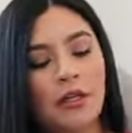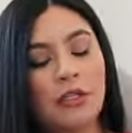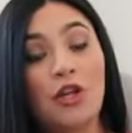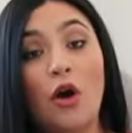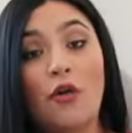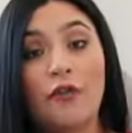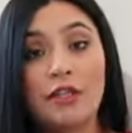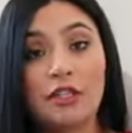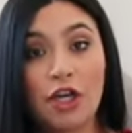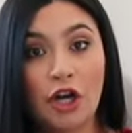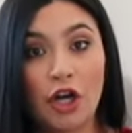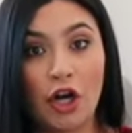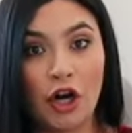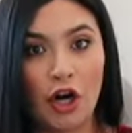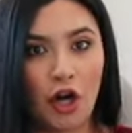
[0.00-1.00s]
So if it's a
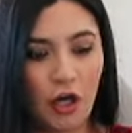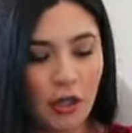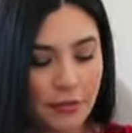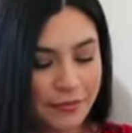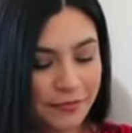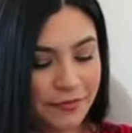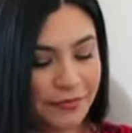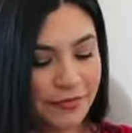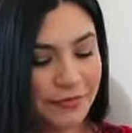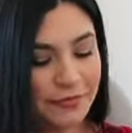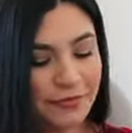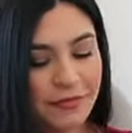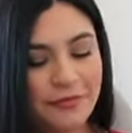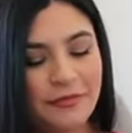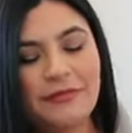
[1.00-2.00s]
girl,
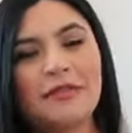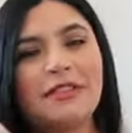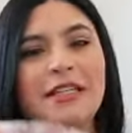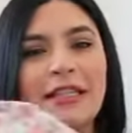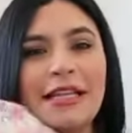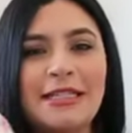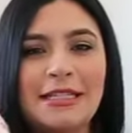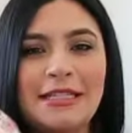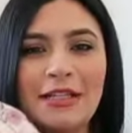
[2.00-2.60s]
this